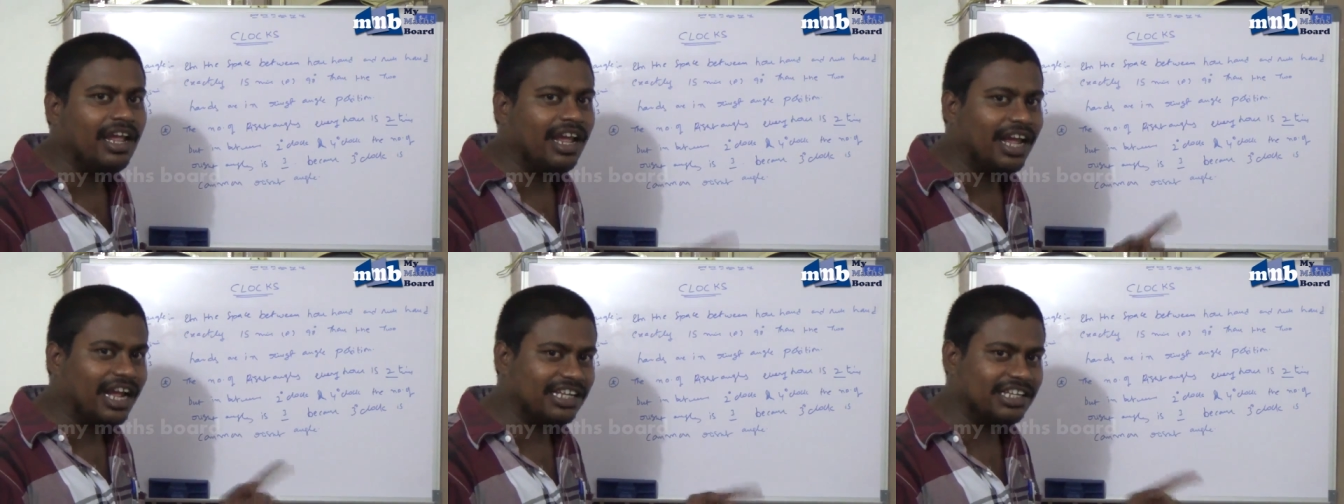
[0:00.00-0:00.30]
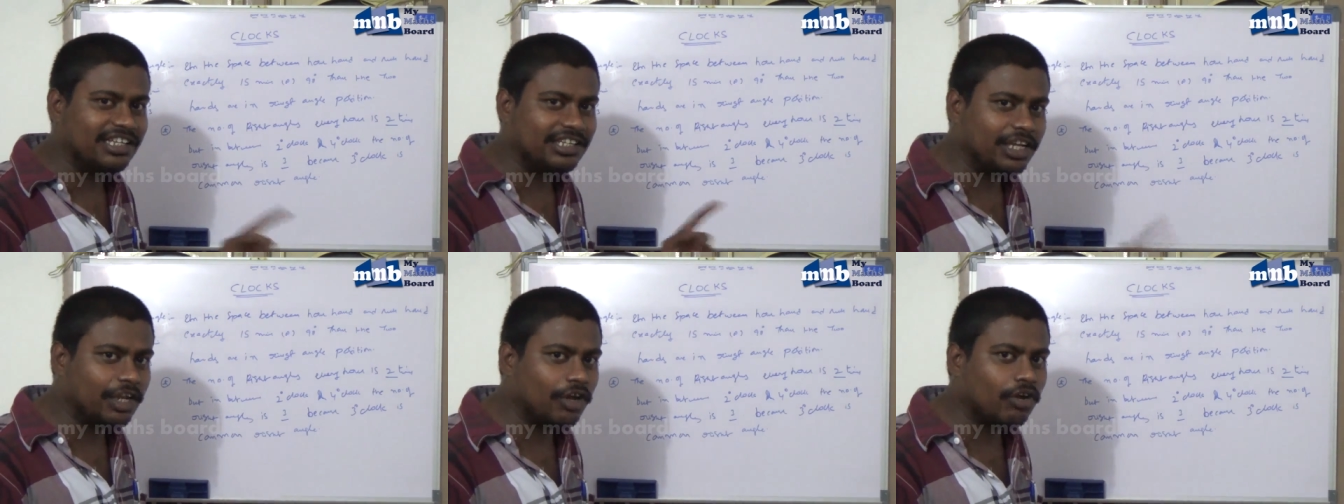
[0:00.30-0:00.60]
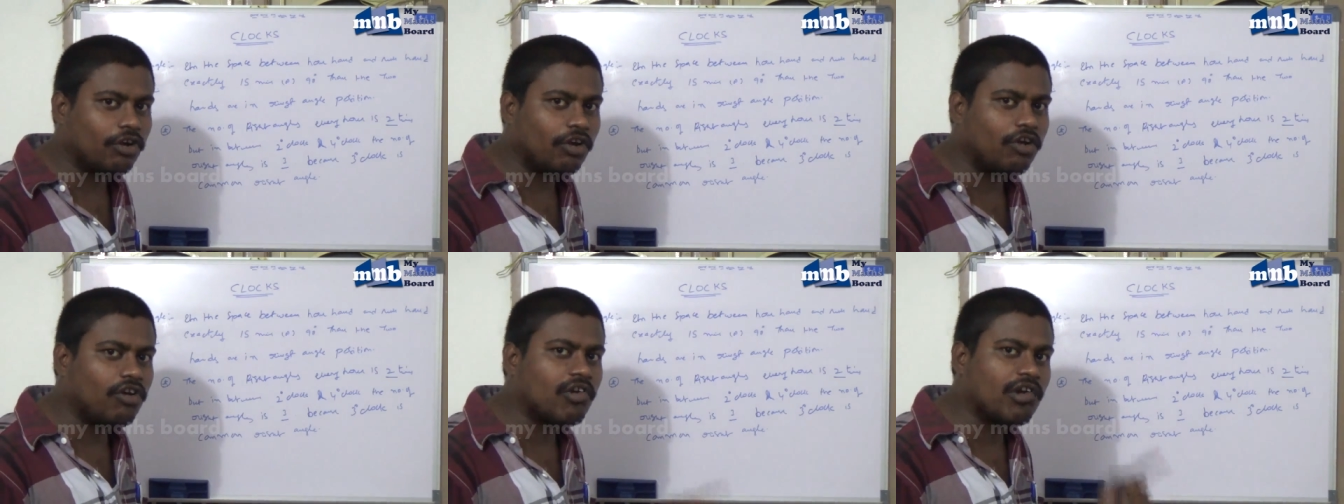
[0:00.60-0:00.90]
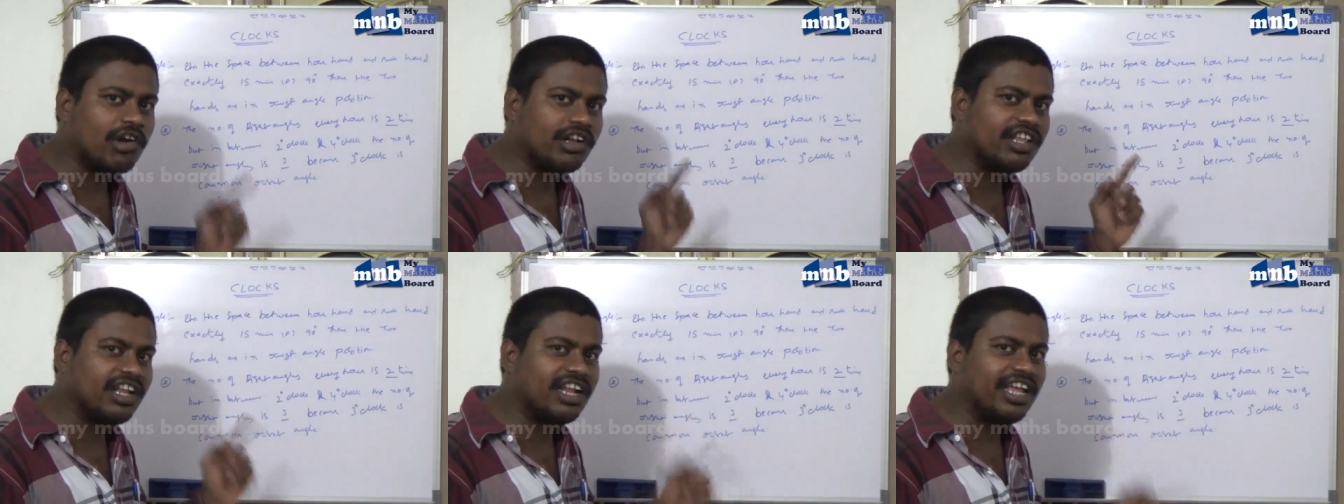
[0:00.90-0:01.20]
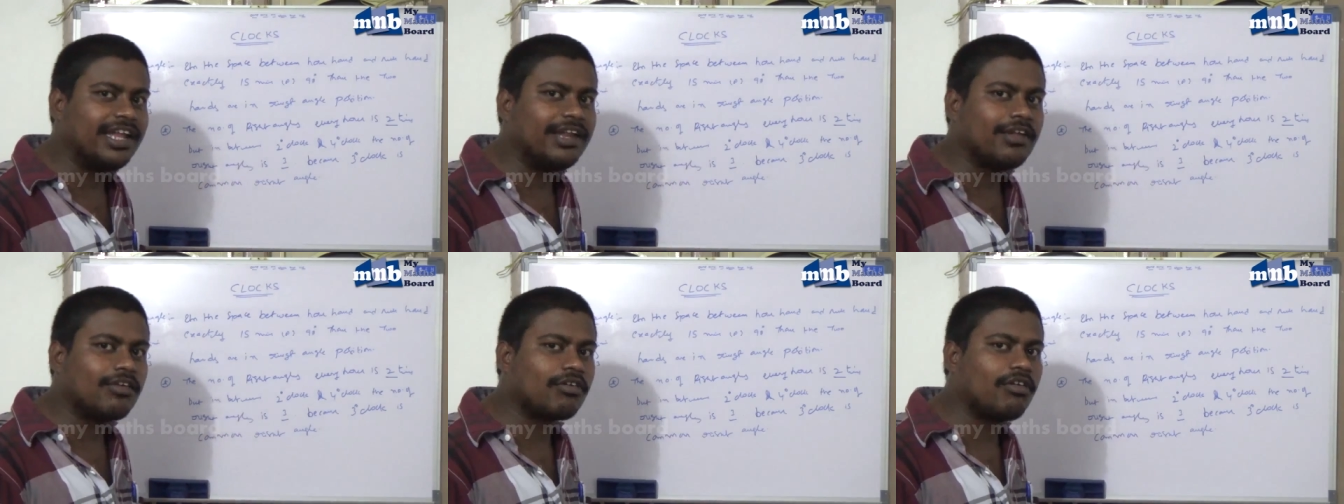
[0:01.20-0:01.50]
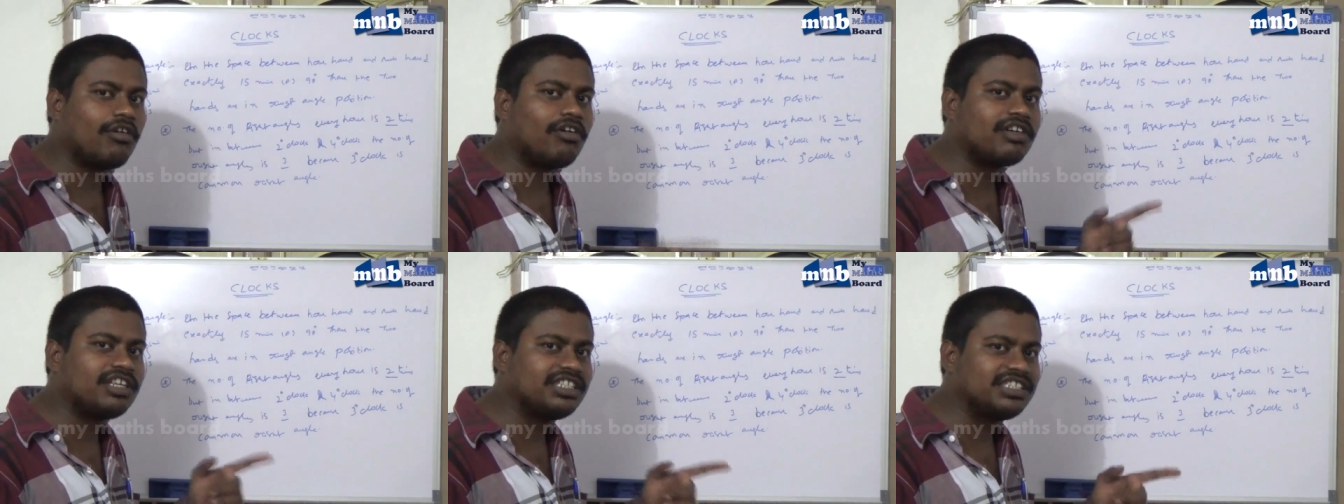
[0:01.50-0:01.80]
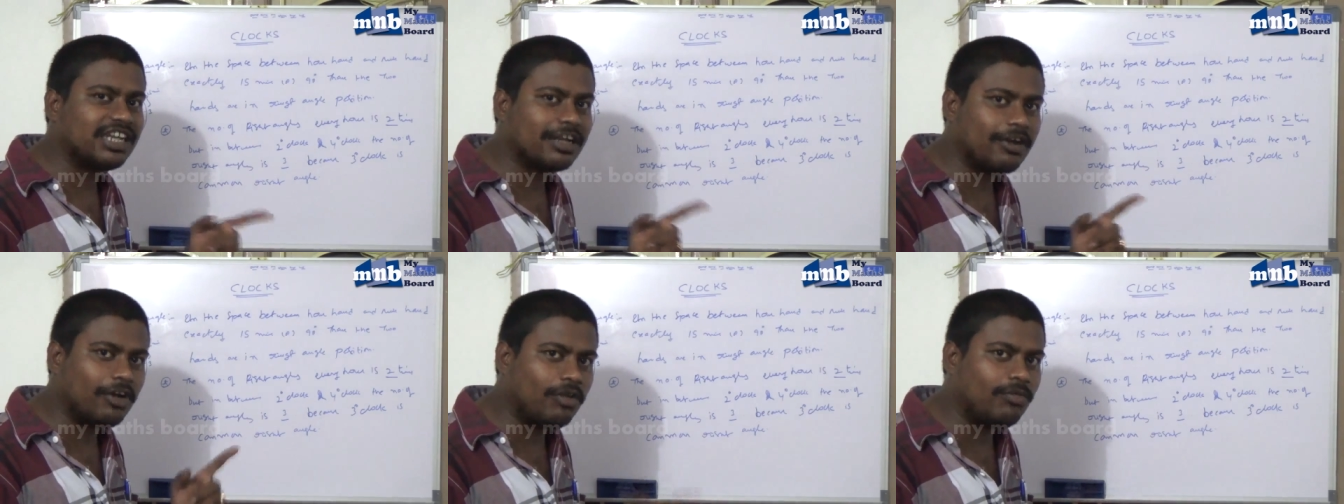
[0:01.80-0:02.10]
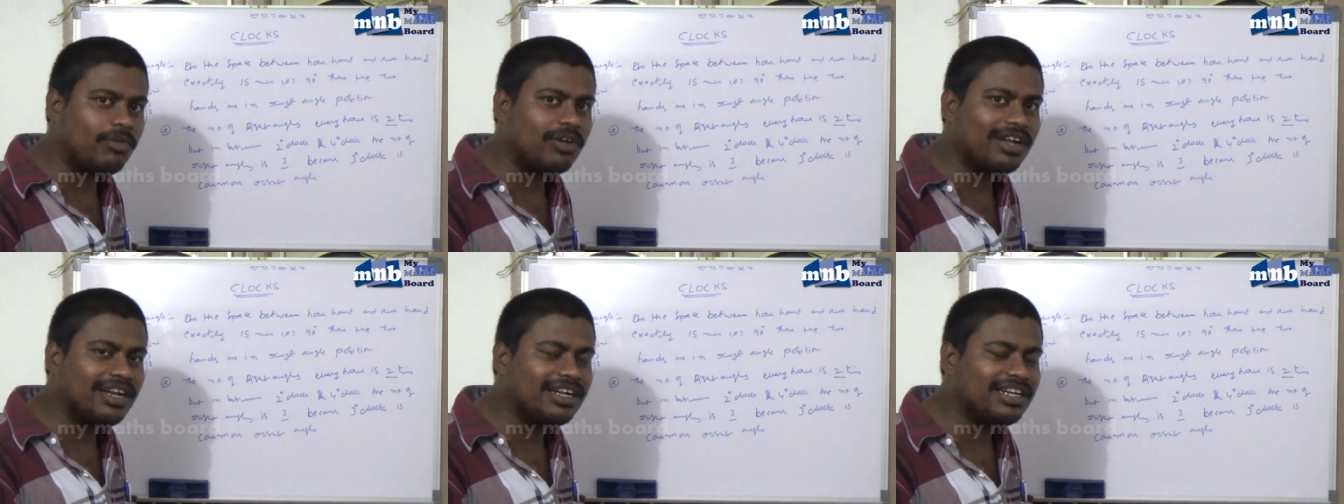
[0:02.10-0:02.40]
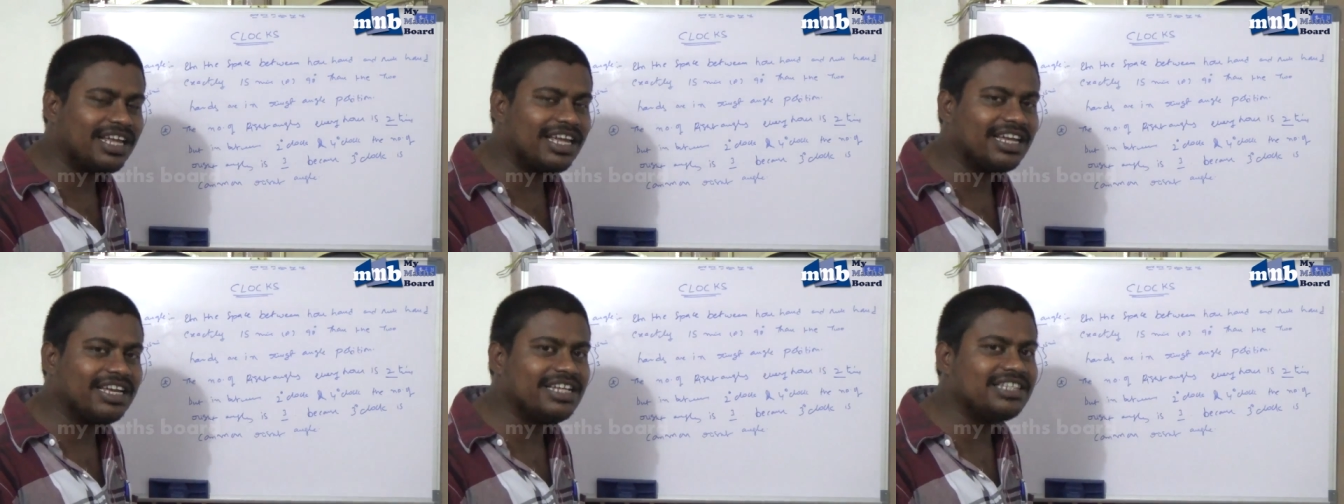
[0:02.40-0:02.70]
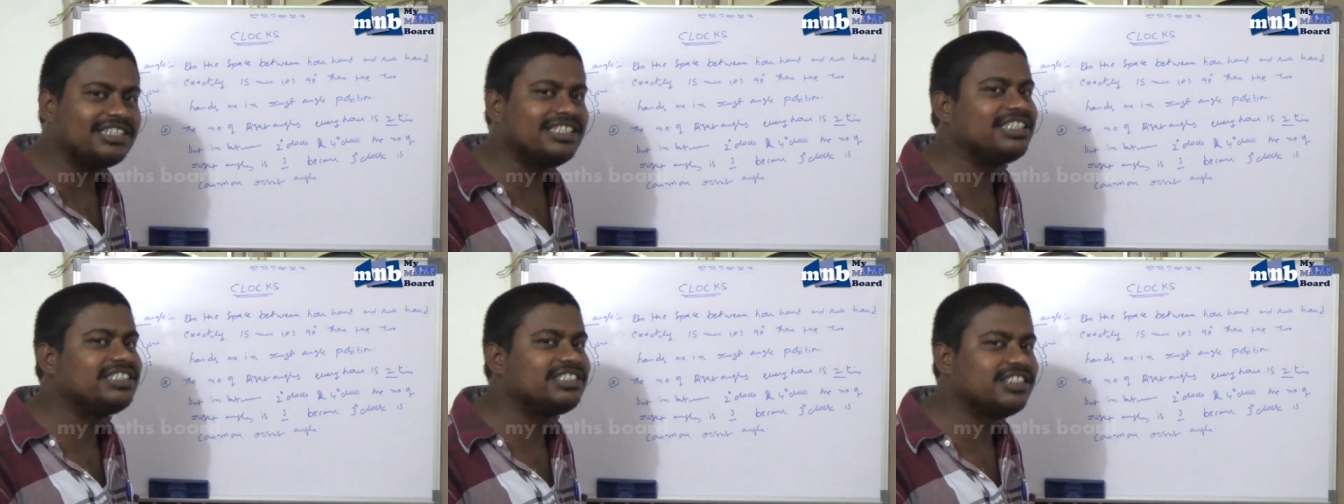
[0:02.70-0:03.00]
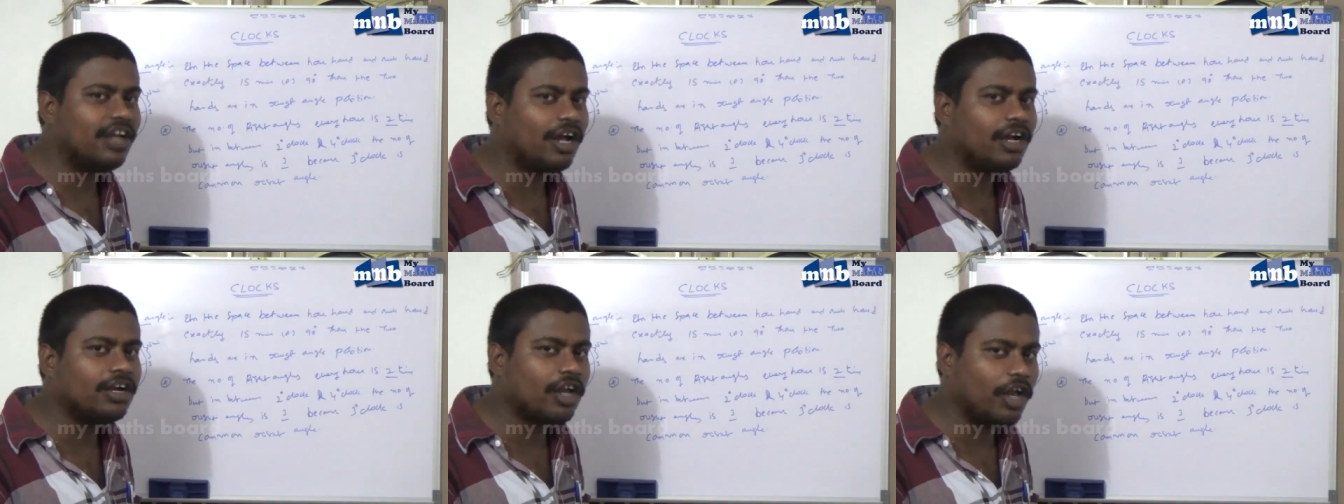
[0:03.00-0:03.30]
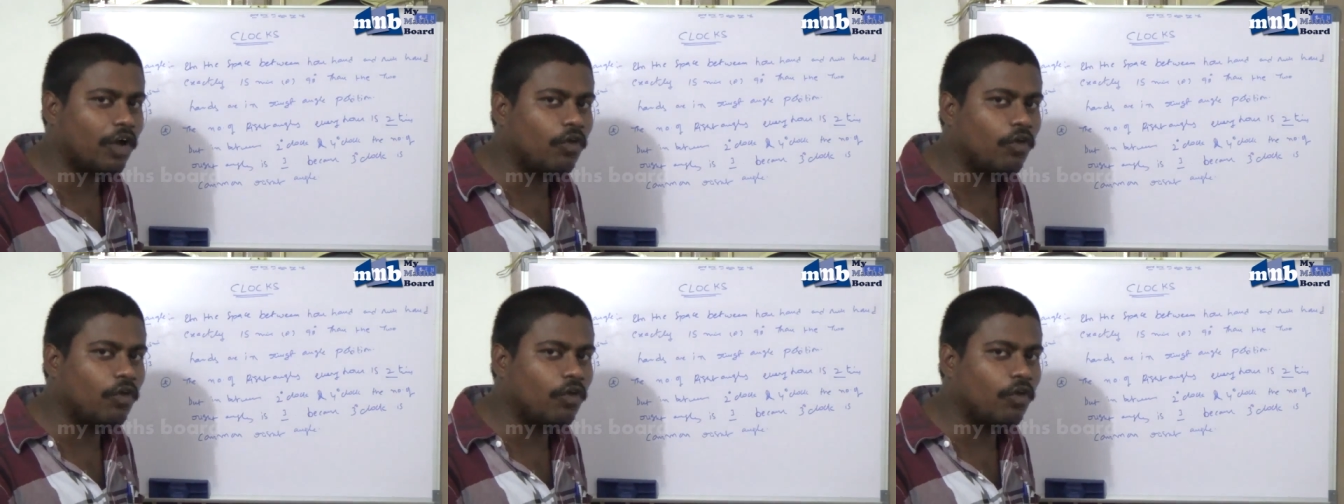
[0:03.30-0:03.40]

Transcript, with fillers: And the 3 o'clock and the 9 o'clock is the common right angle, it is not